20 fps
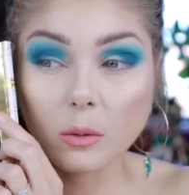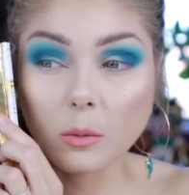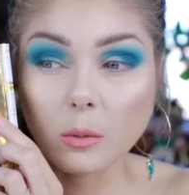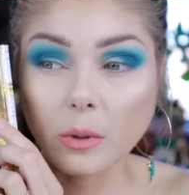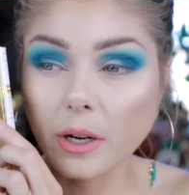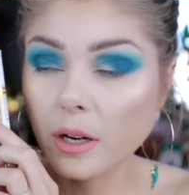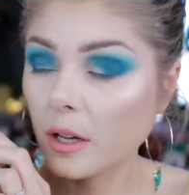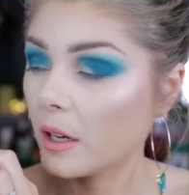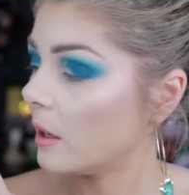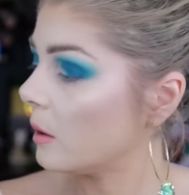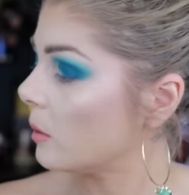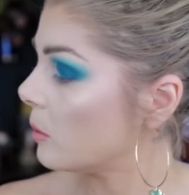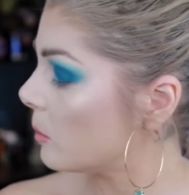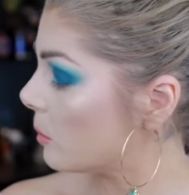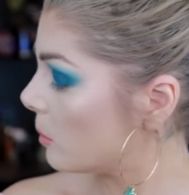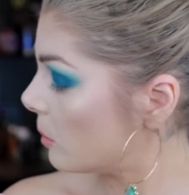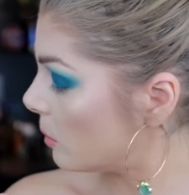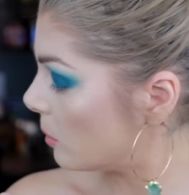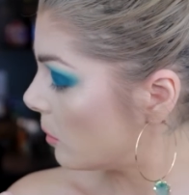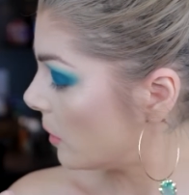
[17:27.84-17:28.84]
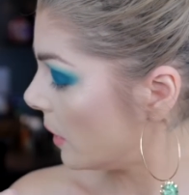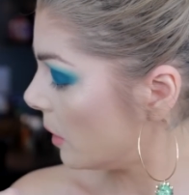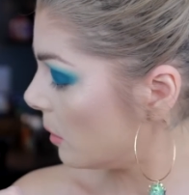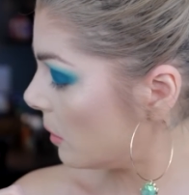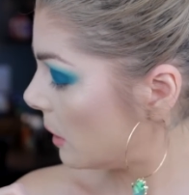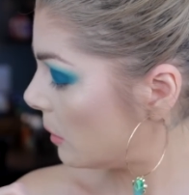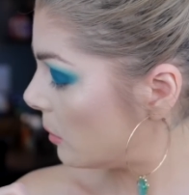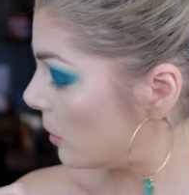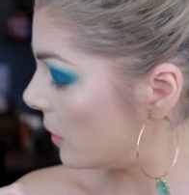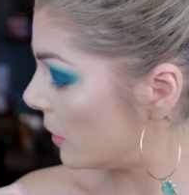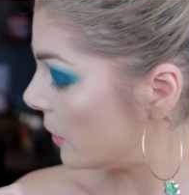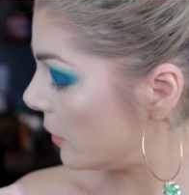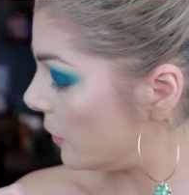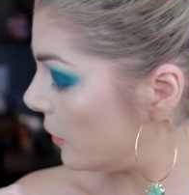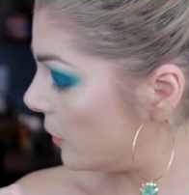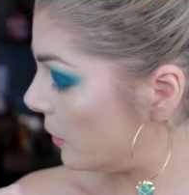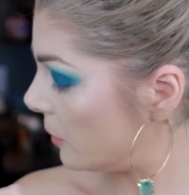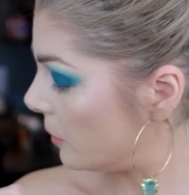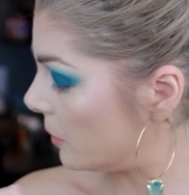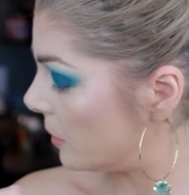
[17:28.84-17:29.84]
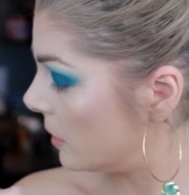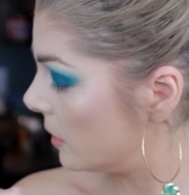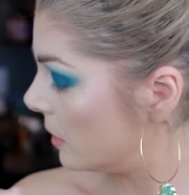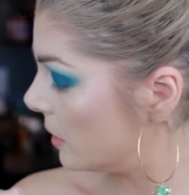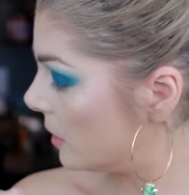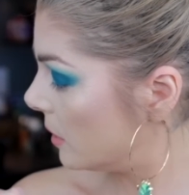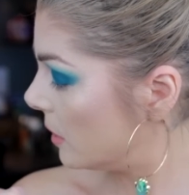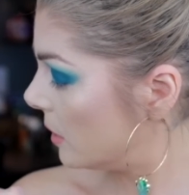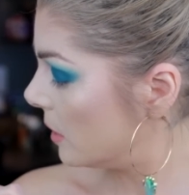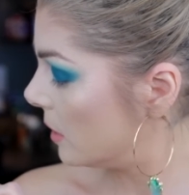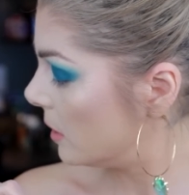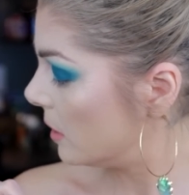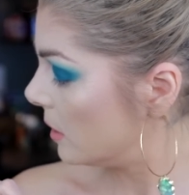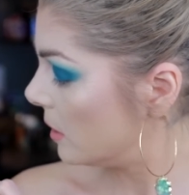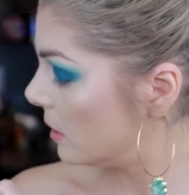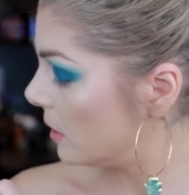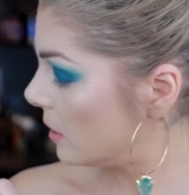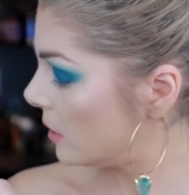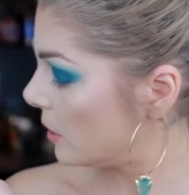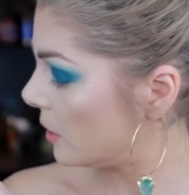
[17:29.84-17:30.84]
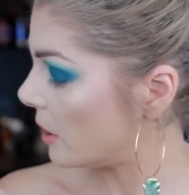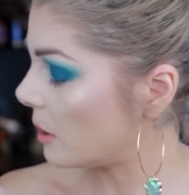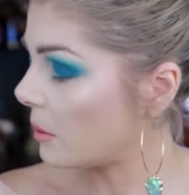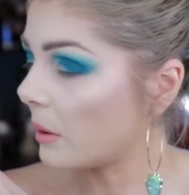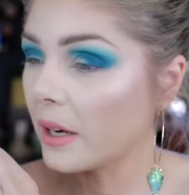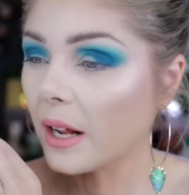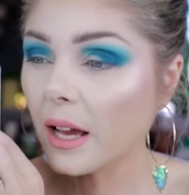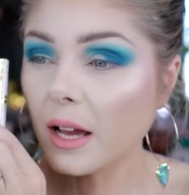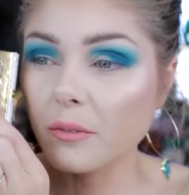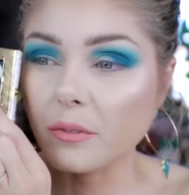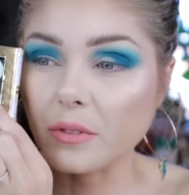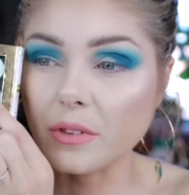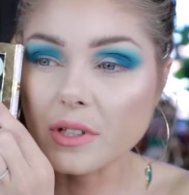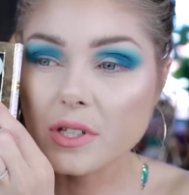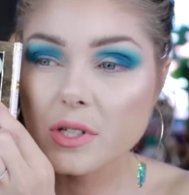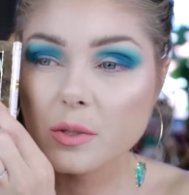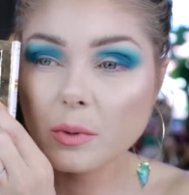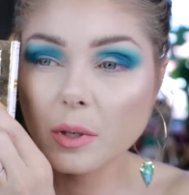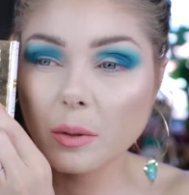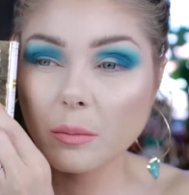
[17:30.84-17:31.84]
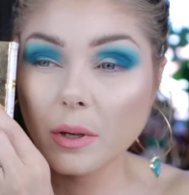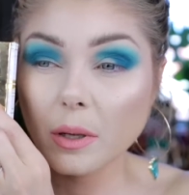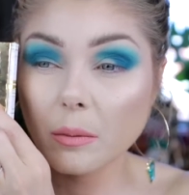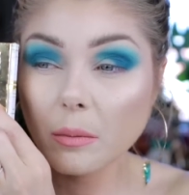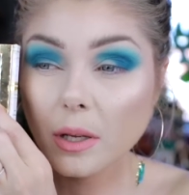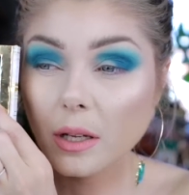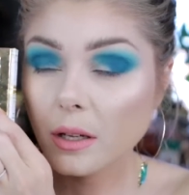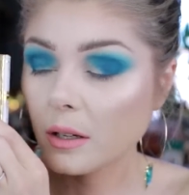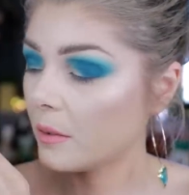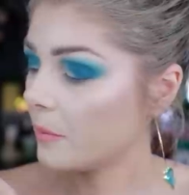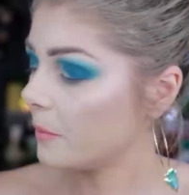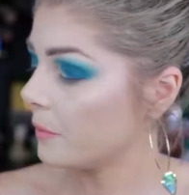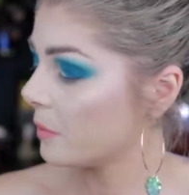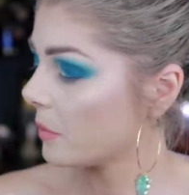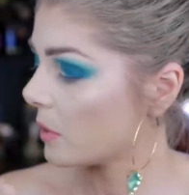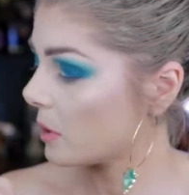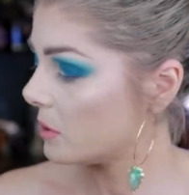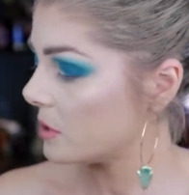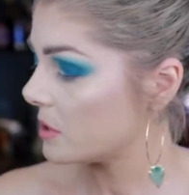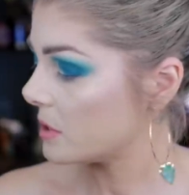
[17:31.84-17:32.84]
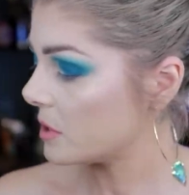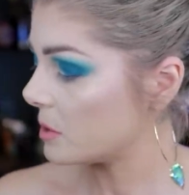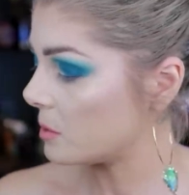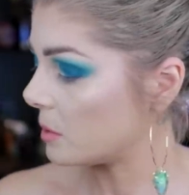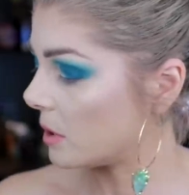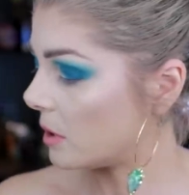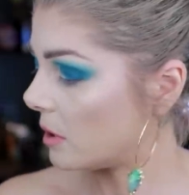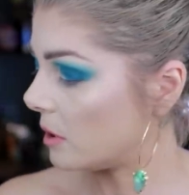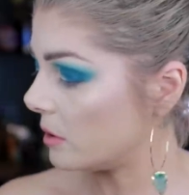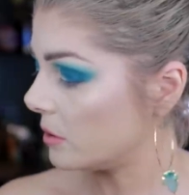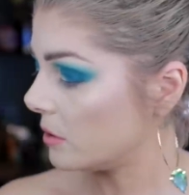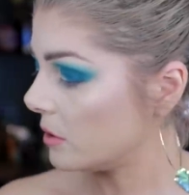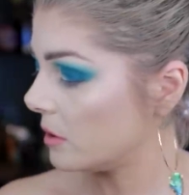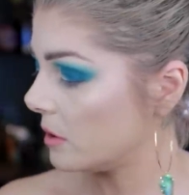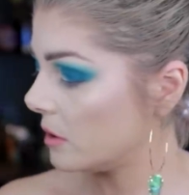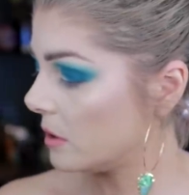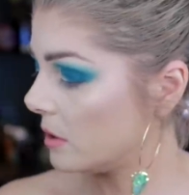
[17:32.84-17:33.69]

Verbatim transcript: When I what do I want to do? Do I want to have this one maybe? What's this one called?